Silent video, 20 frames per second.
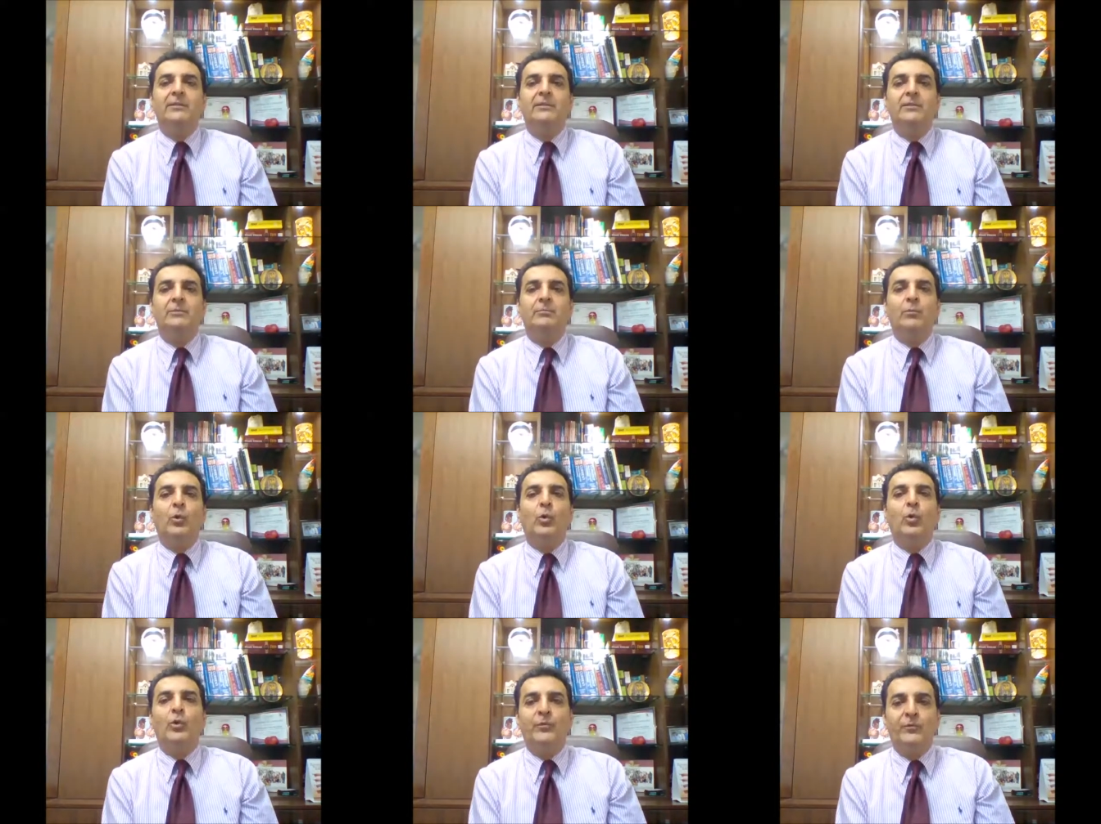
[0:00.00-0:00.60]
The
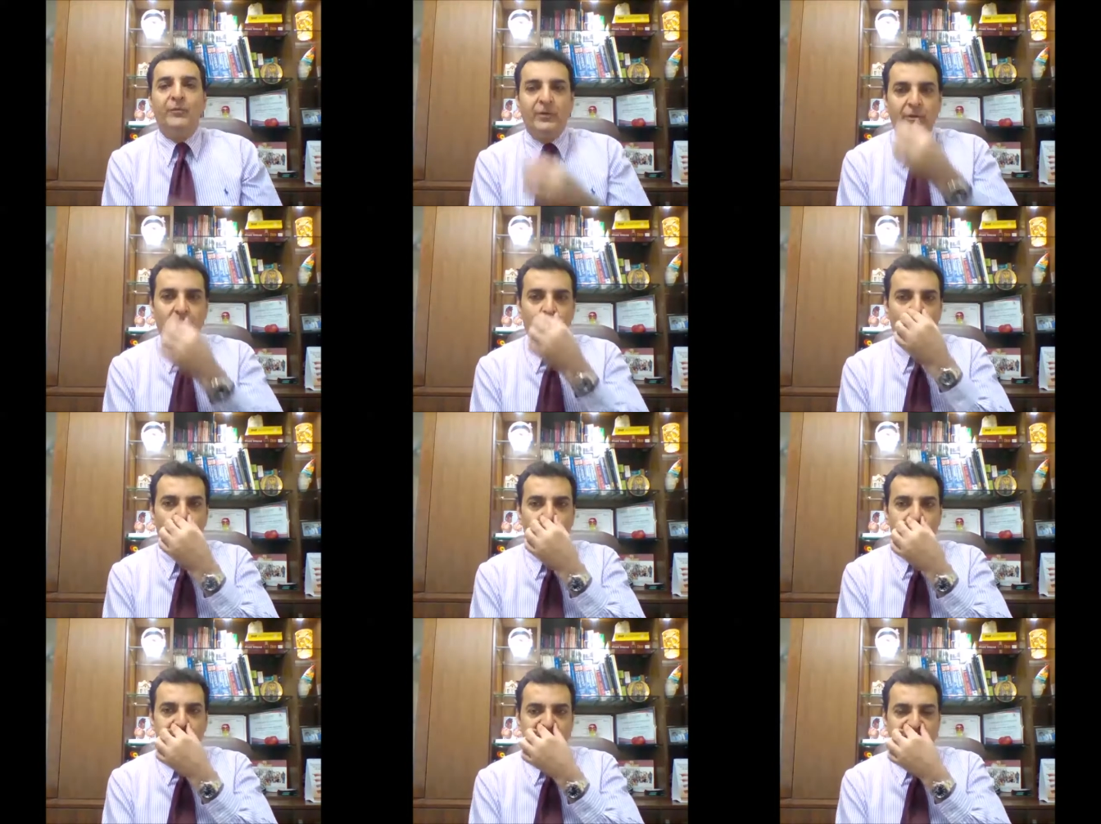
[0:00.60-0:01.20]
more we
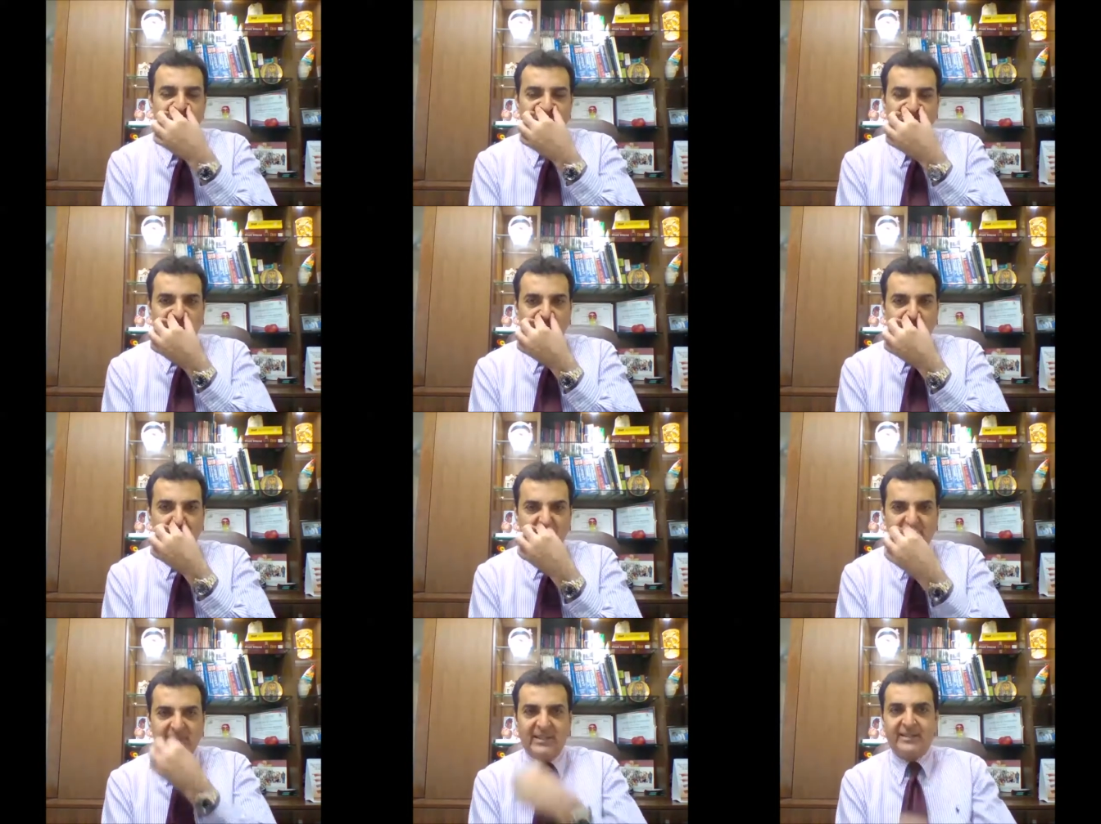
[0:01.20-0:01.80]
use the
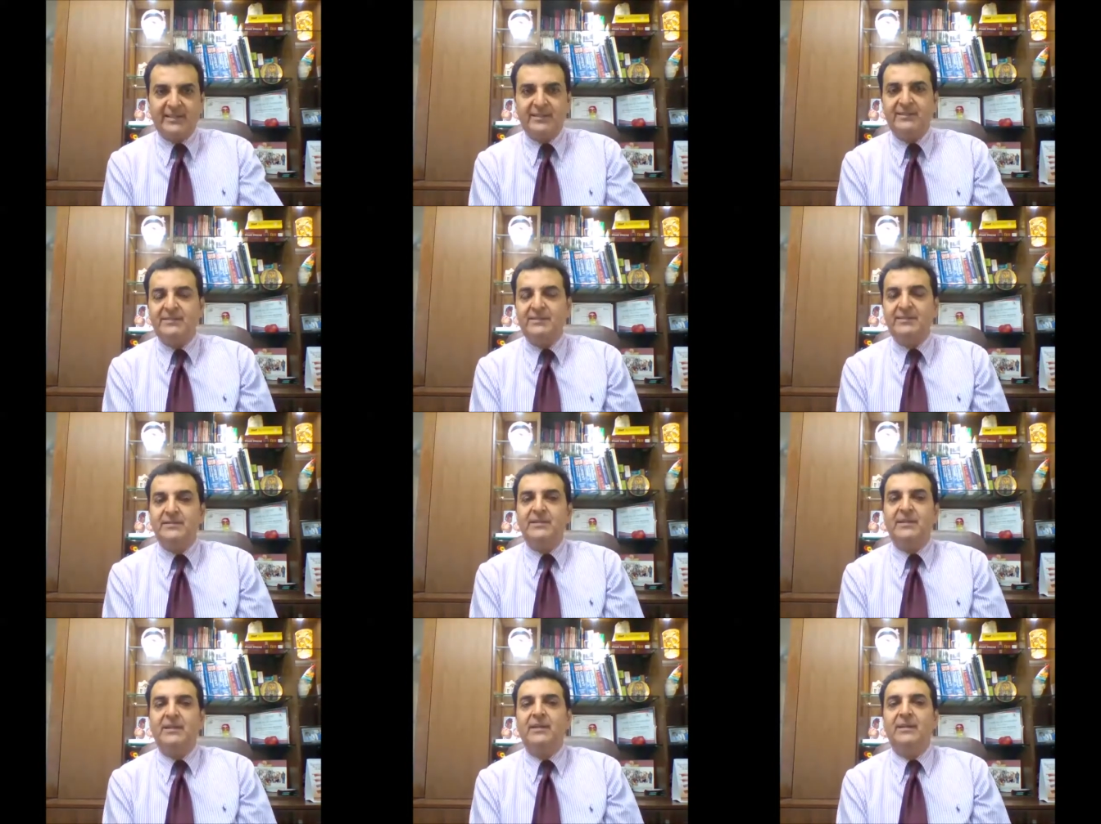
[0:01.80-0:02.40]

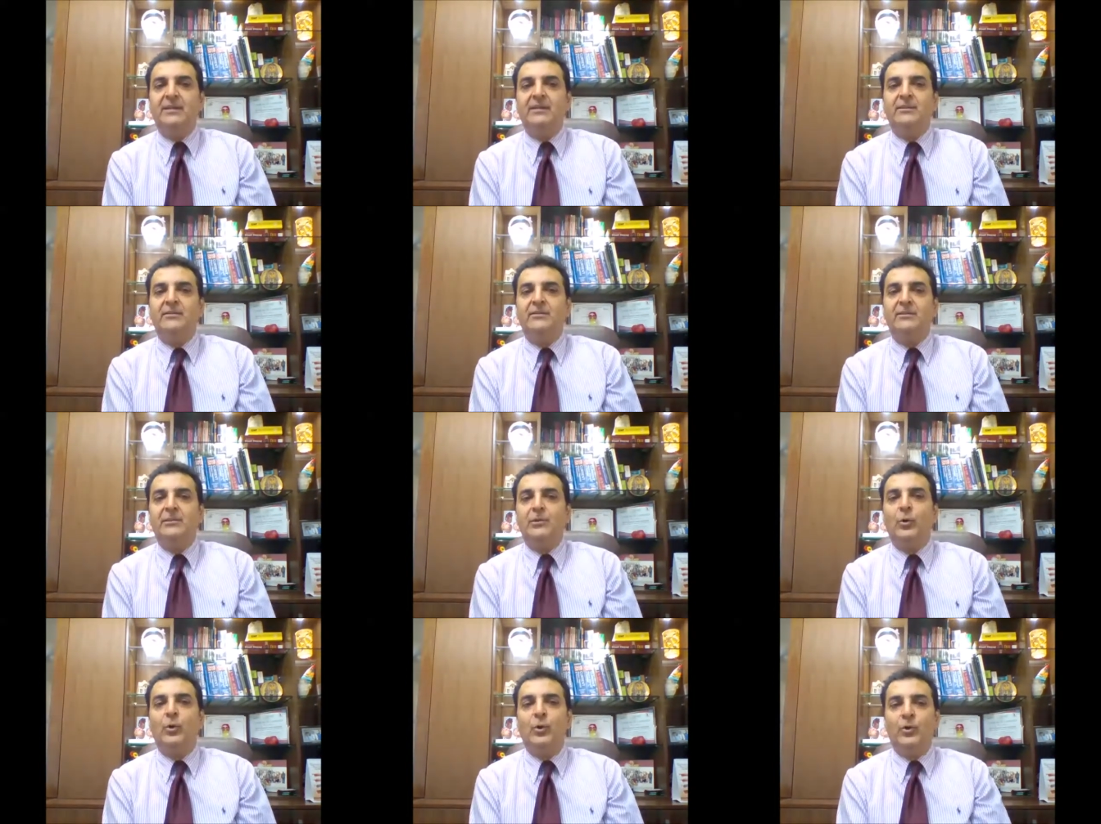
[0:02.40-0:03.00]
statins, the
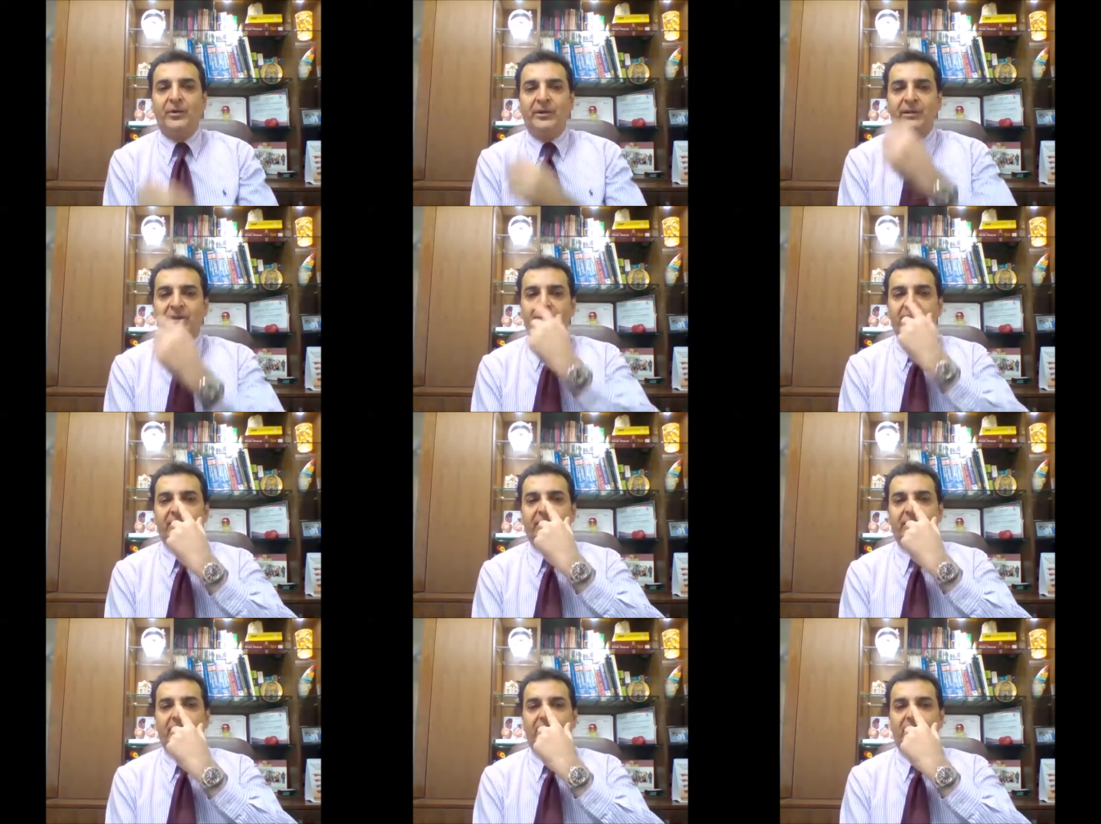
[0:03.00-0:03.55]
lower it